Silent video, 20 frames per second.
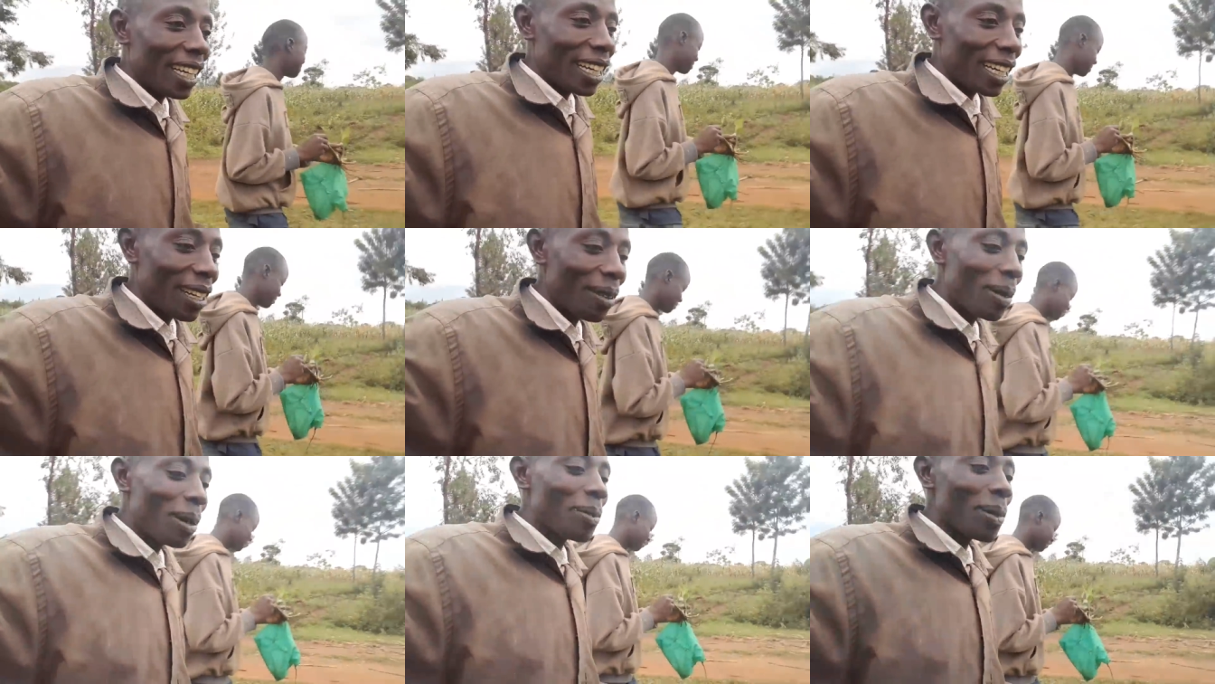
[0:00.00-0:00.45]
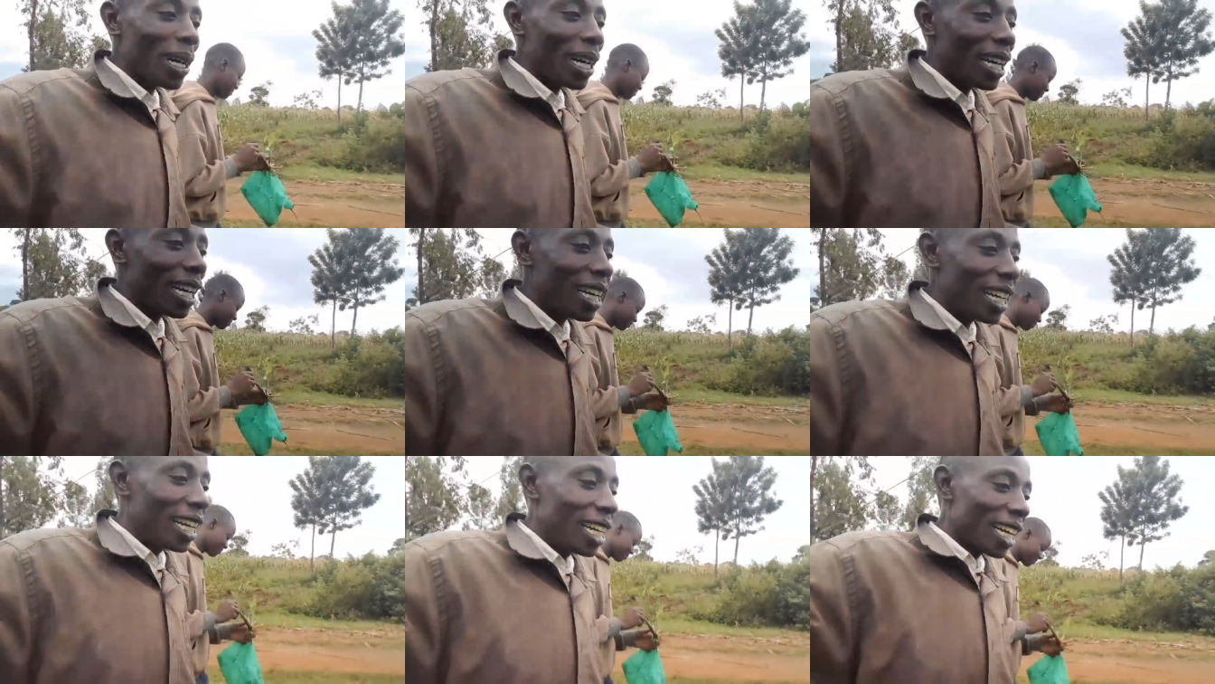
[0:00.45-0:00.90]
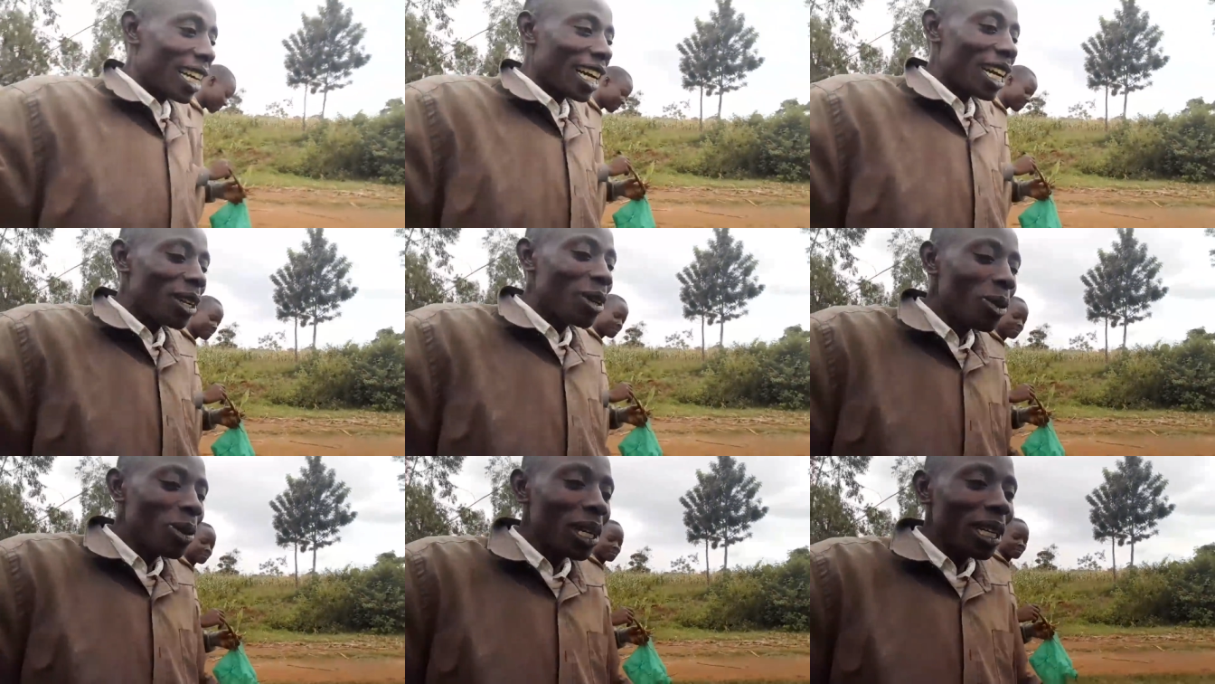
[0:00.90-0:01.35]
Remember,
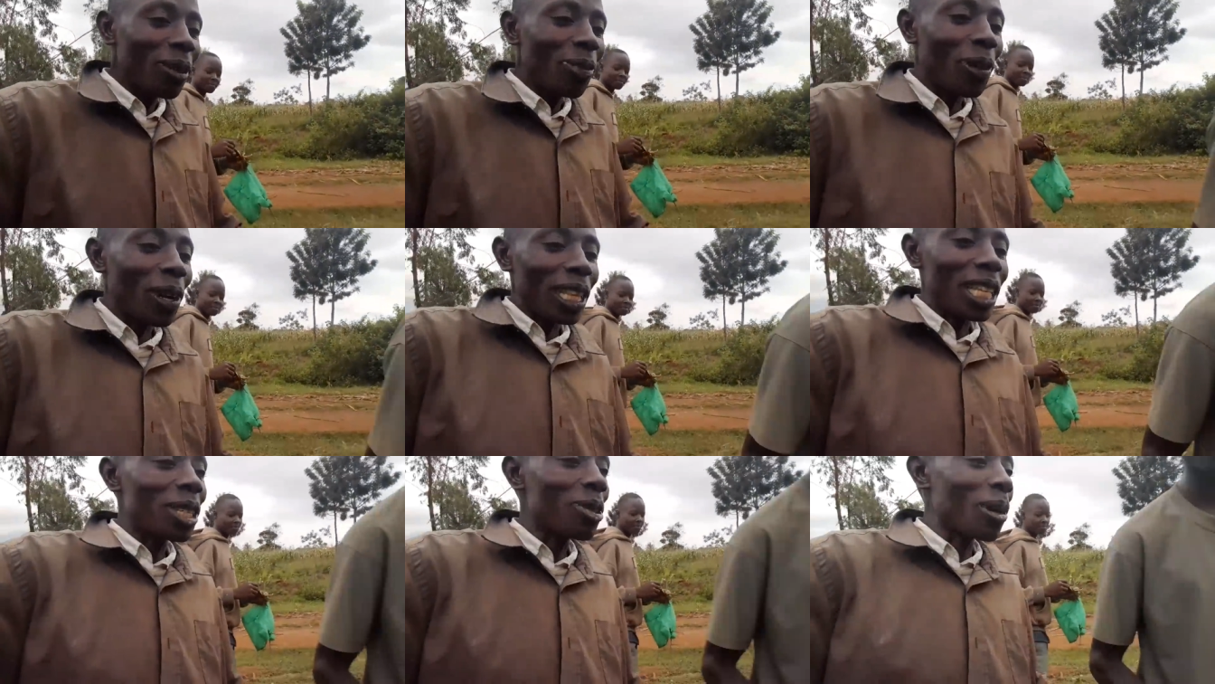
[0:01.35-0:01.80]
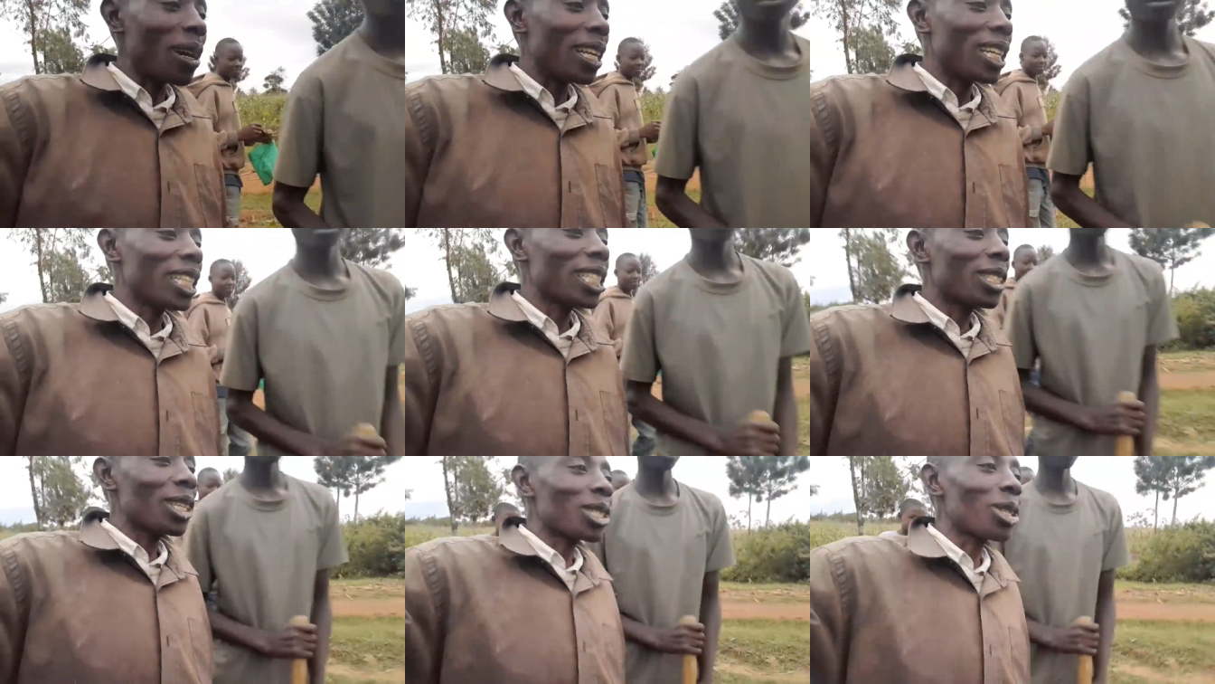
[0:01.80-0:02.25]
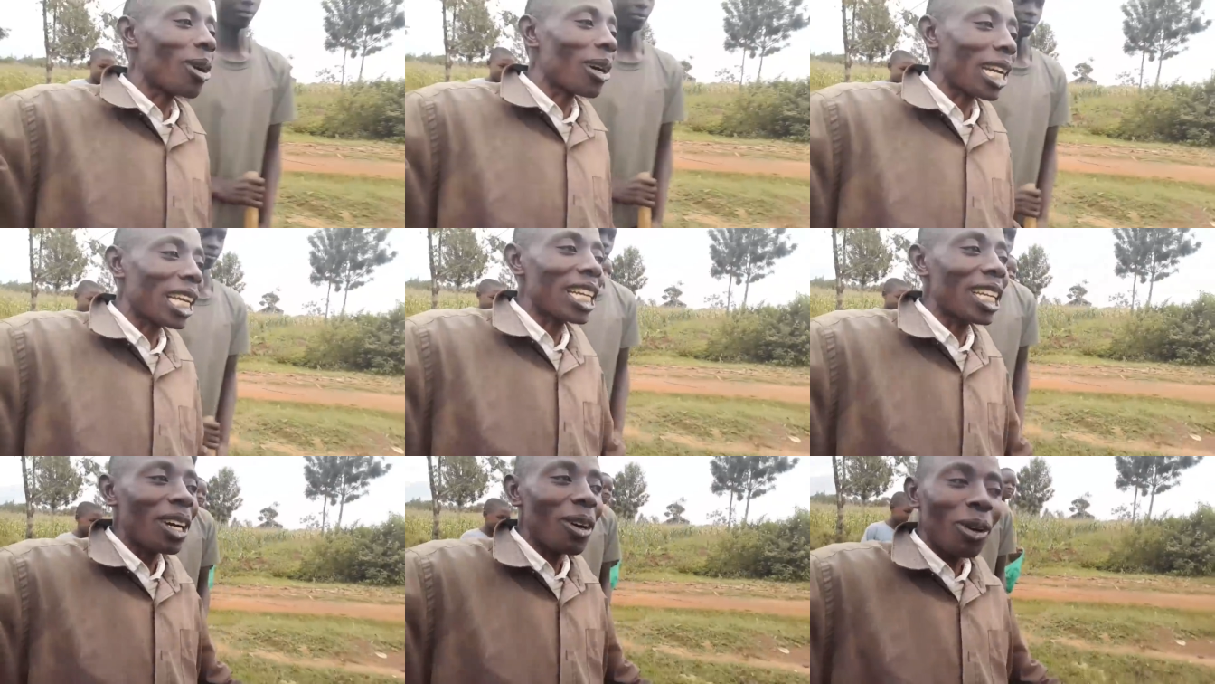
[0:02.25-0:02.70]
can you wait for this one? It is
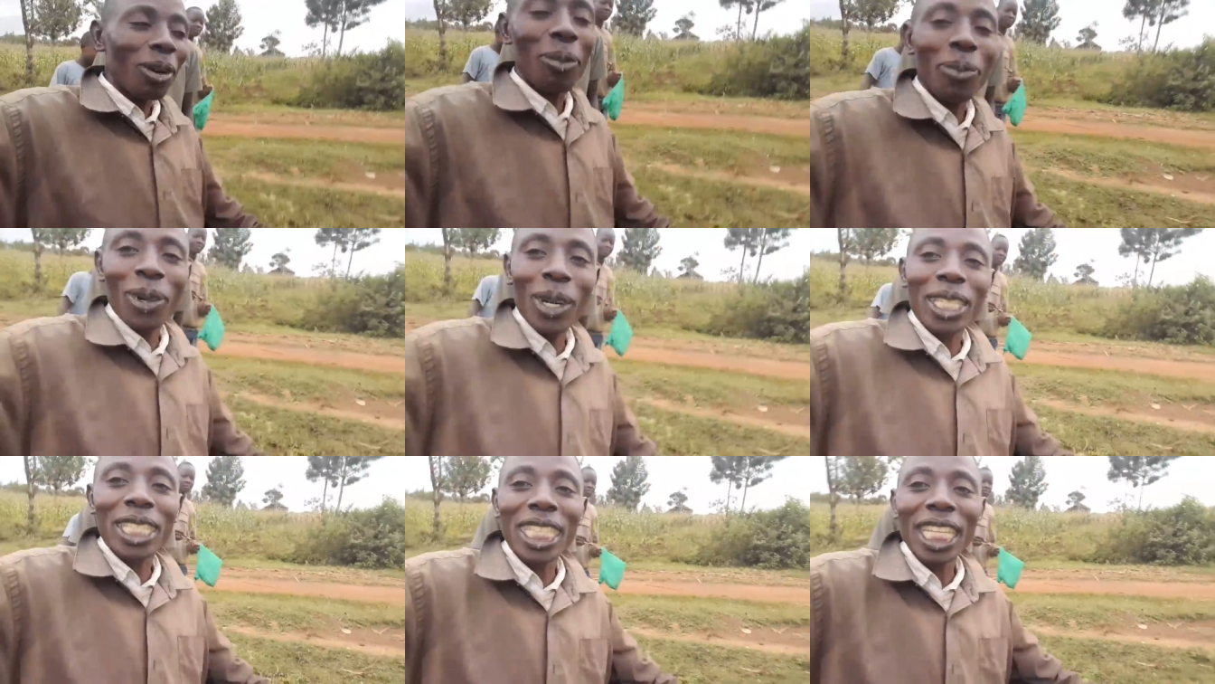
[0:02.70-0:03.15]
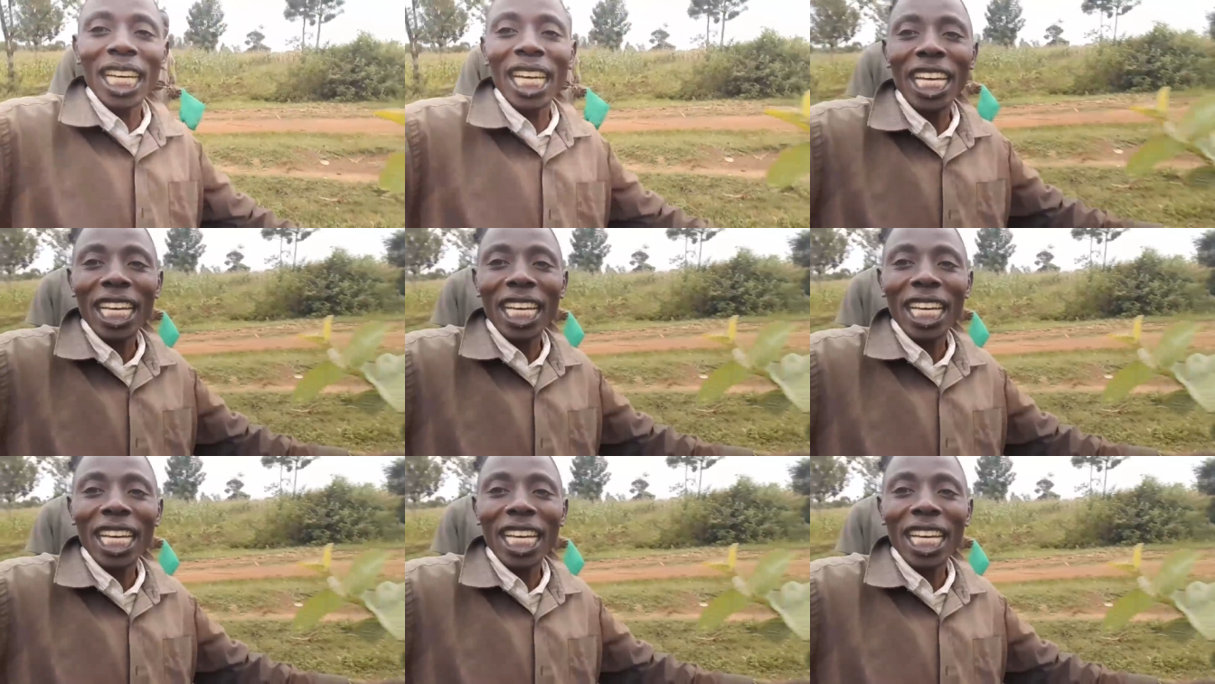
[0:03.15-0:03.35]
already almost.